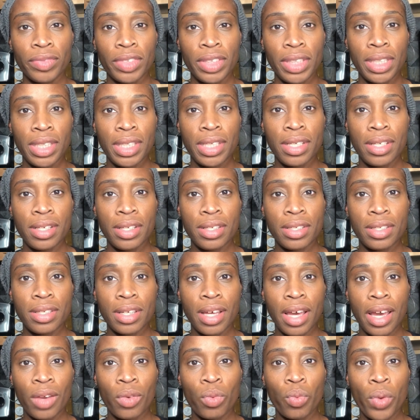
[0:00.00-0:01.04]
is
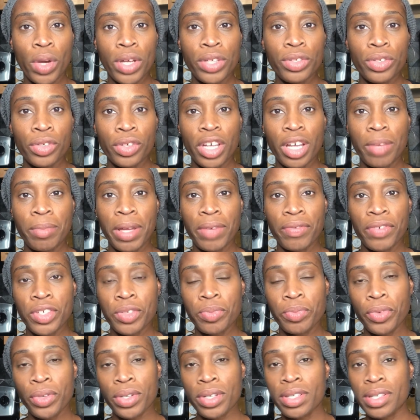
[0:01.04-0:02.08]
I want to come off as
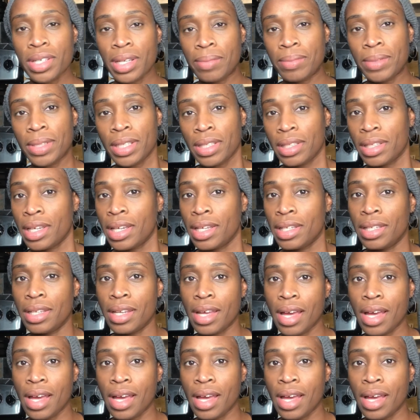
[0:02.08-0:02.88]
more accepting and